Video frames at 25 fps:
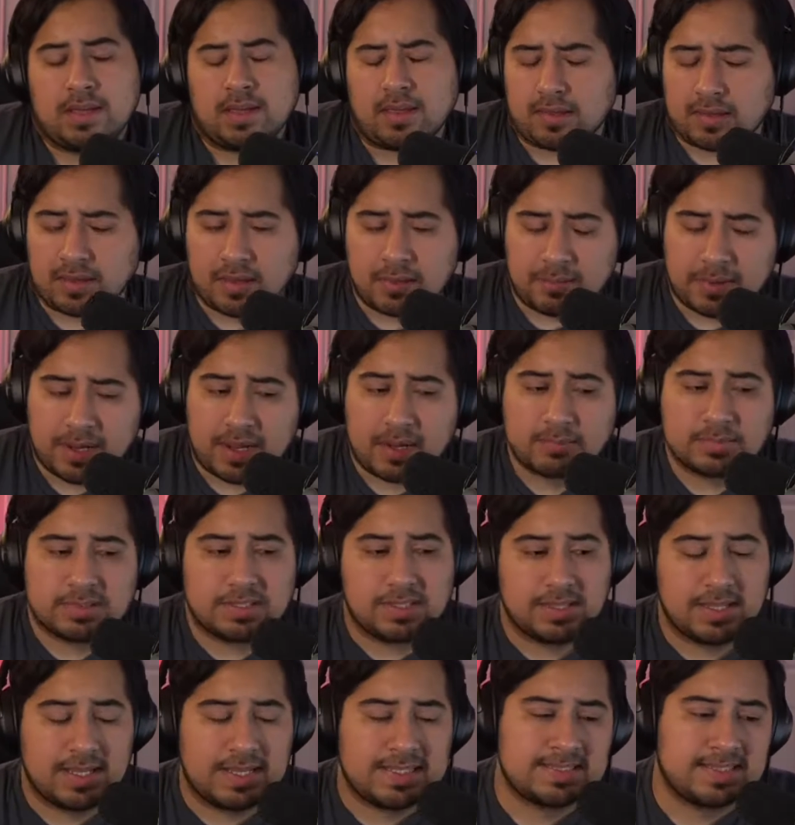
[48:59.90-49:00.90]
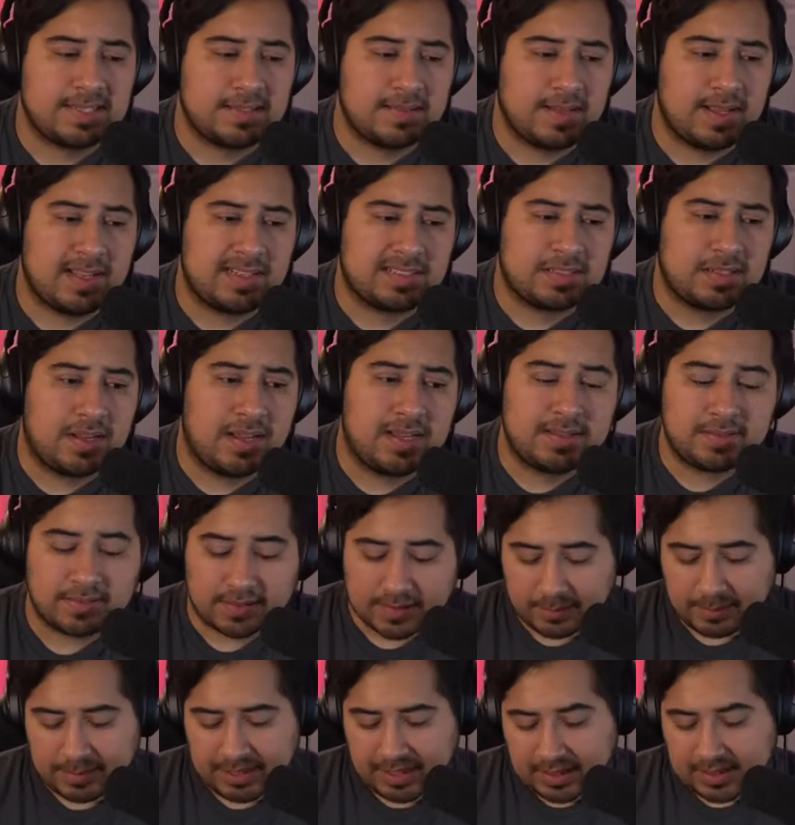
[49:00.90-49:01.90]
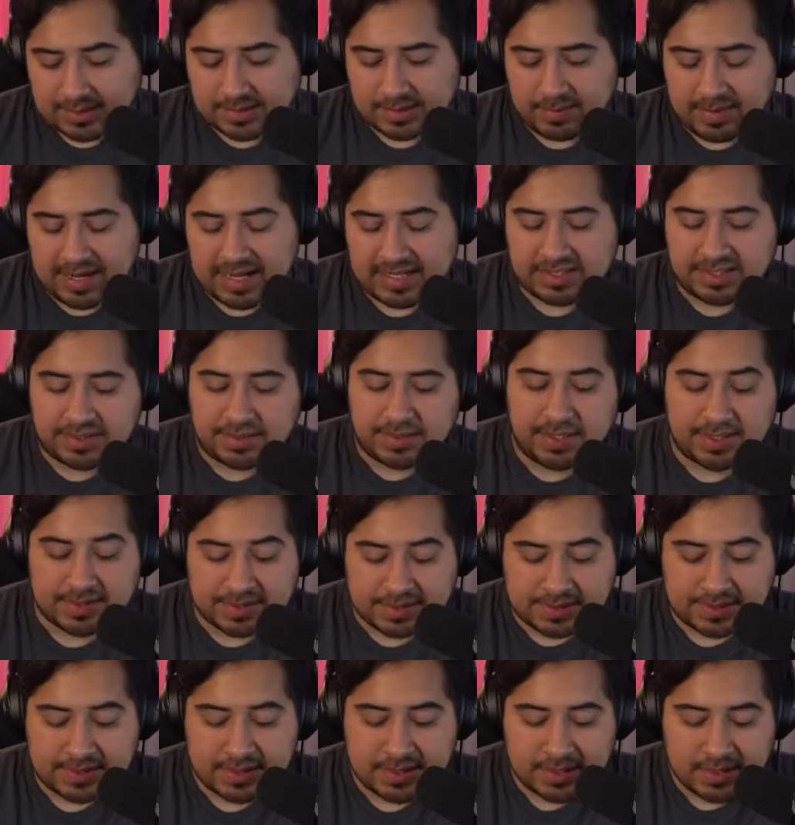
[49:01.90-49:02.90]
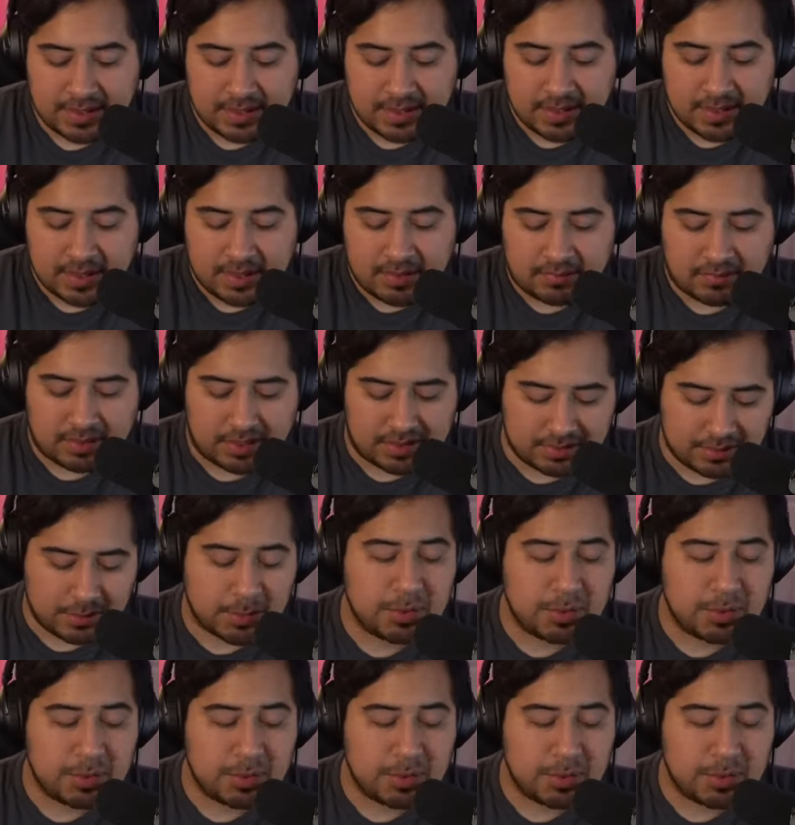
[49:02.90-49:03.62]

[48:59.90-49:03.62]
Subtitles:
it becomes less and less likely. Because imagine this, right?